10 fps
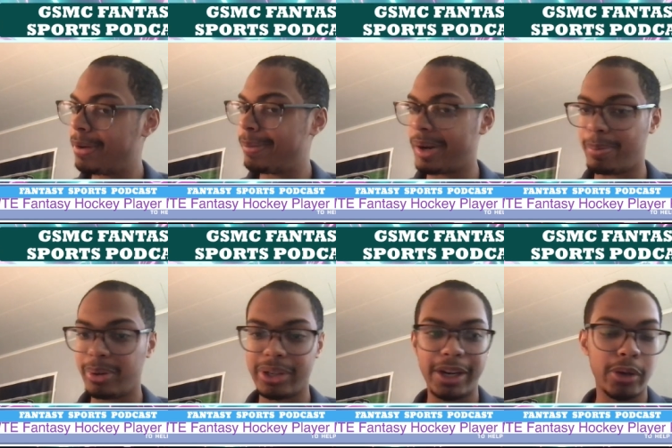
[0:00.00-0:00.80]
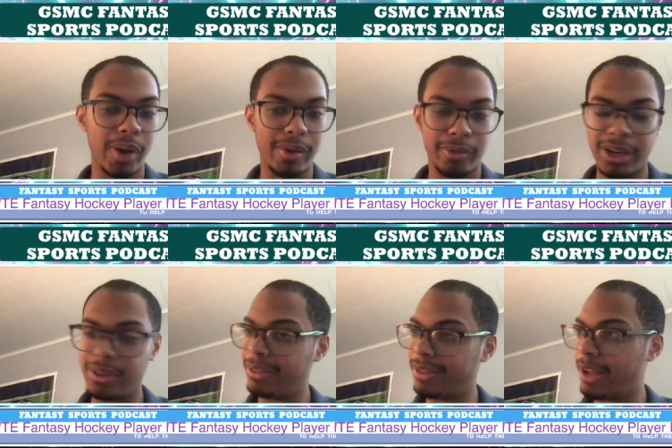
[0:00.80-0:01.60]
but a player who I
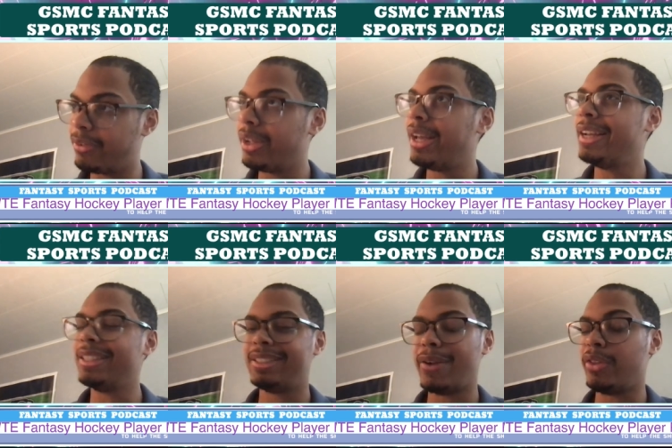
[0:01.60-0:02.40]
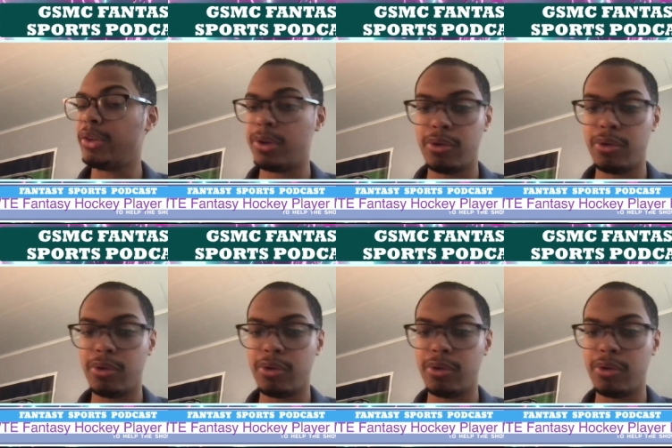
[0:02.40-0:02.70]
really love is definitely going to